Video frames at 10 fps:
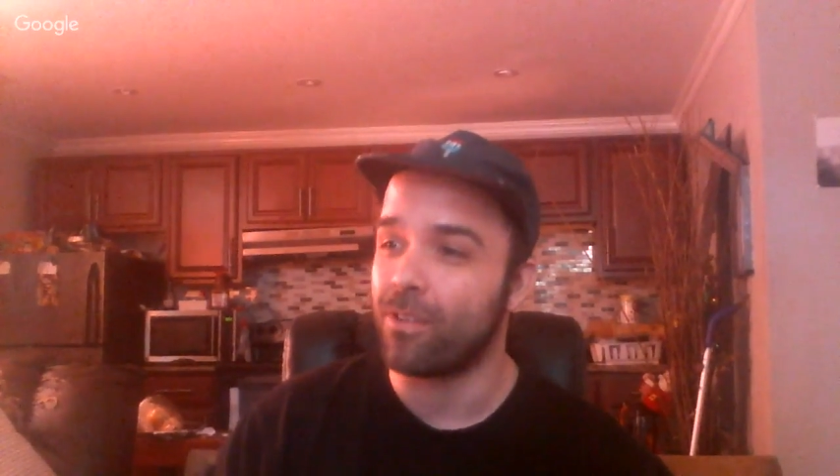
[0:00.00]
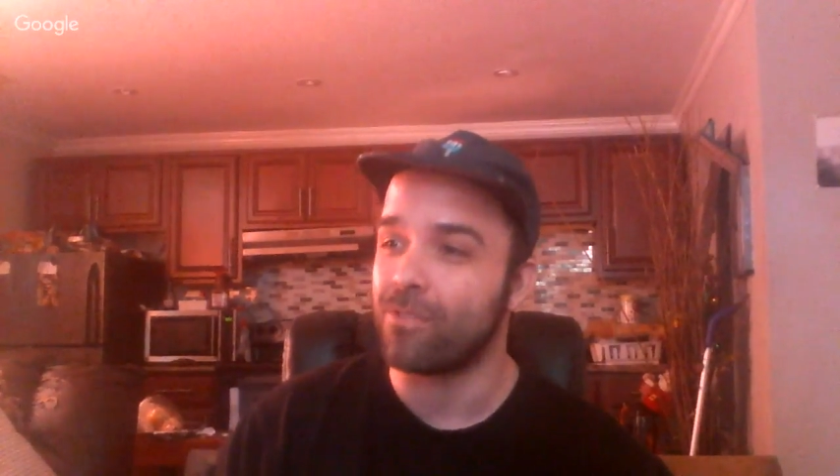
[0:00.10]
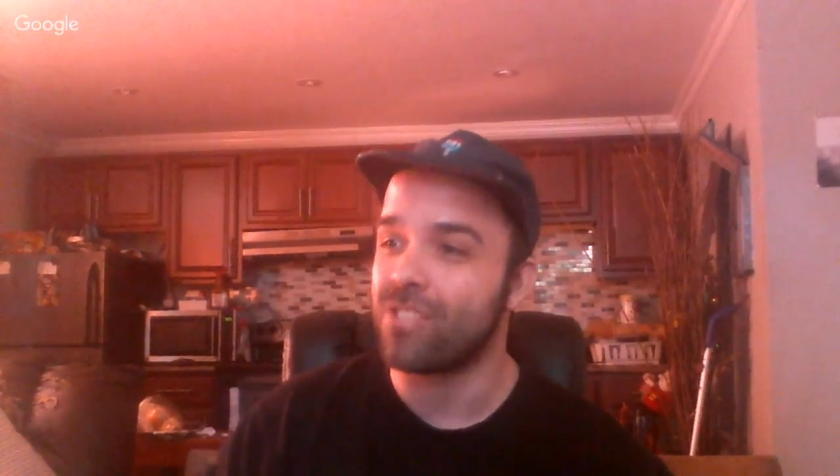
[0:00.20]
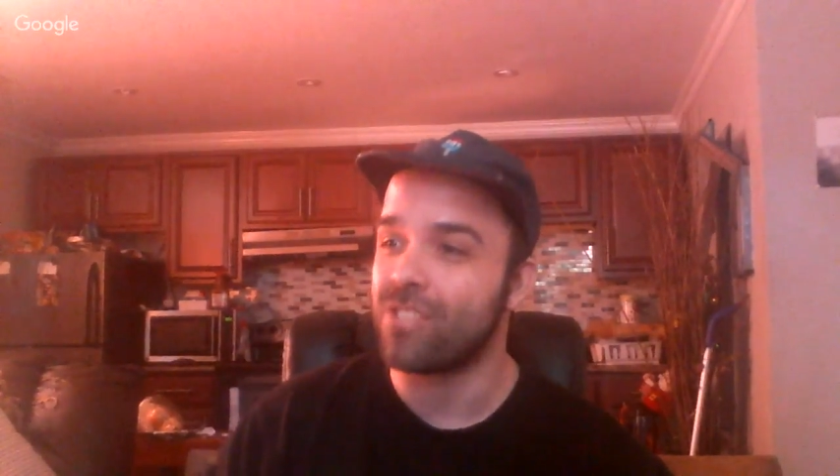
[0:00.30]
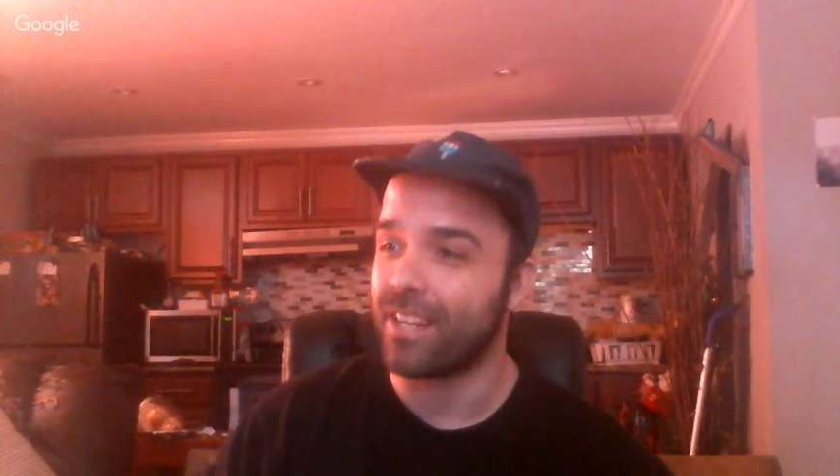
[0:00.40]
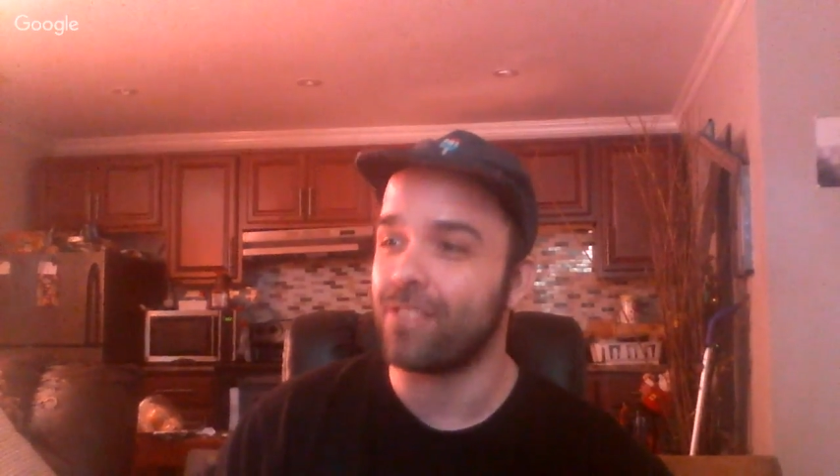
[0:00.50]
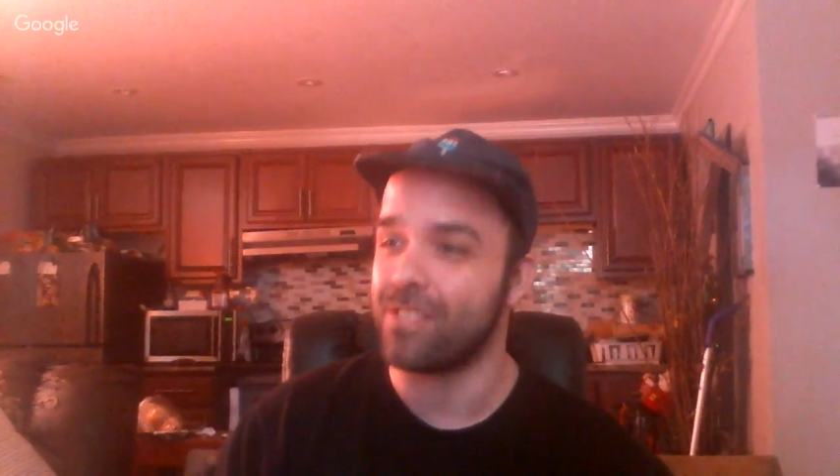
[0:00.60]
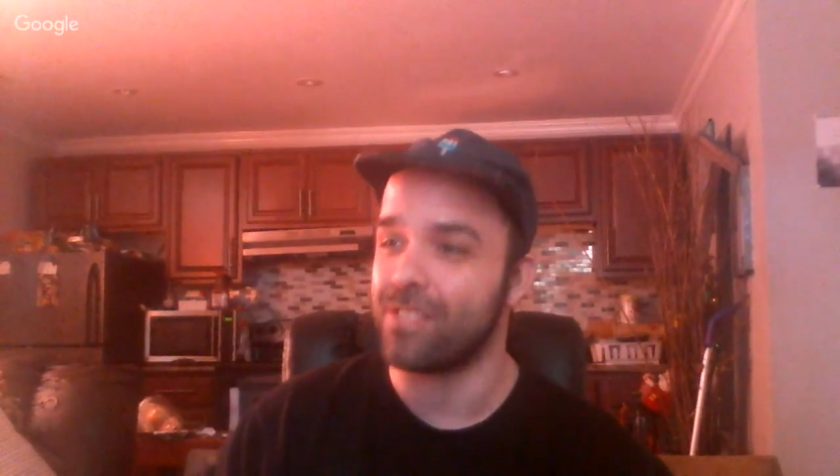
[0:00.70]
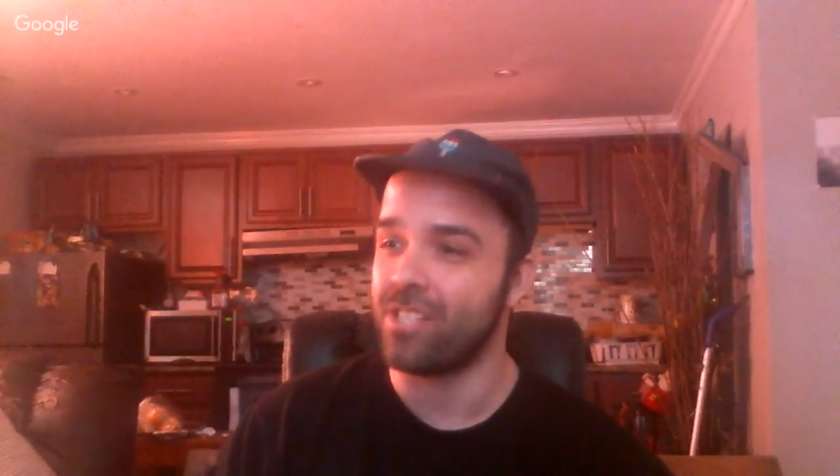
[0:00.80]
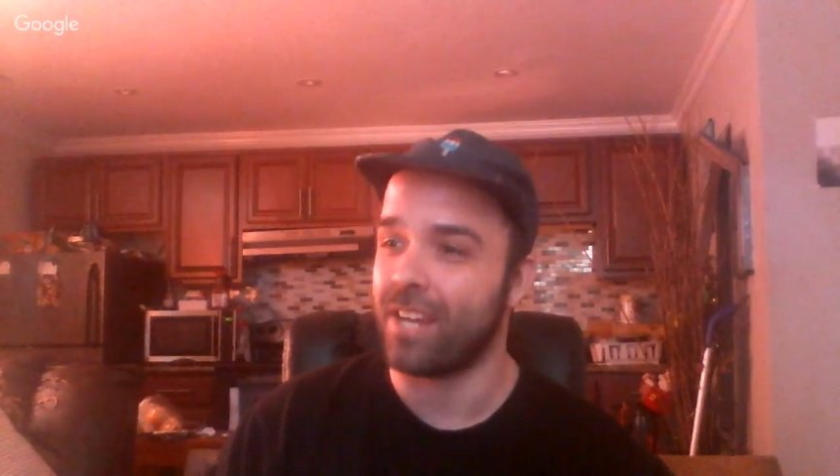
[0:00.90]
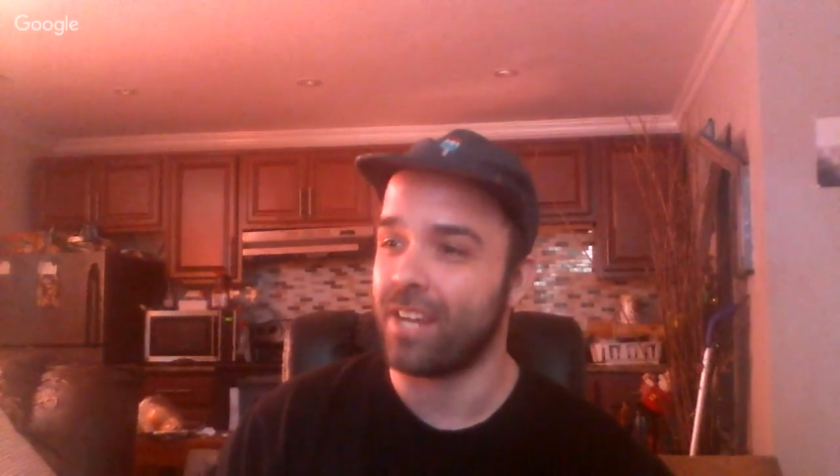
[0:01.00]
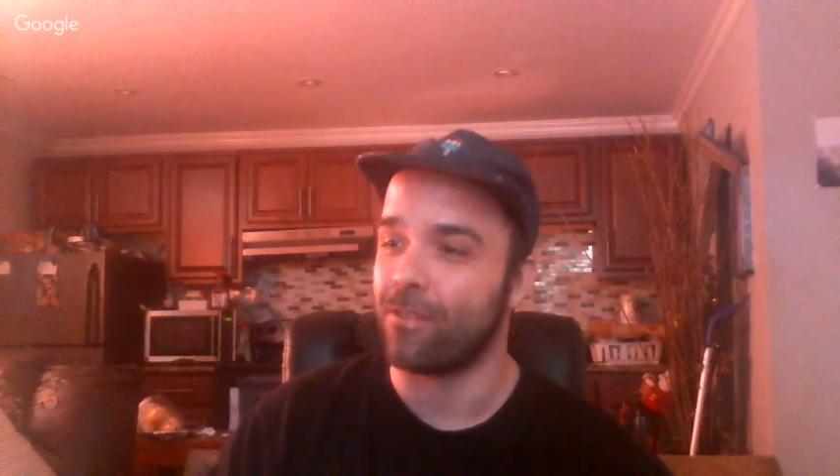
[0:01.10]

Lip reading: go check out his channel.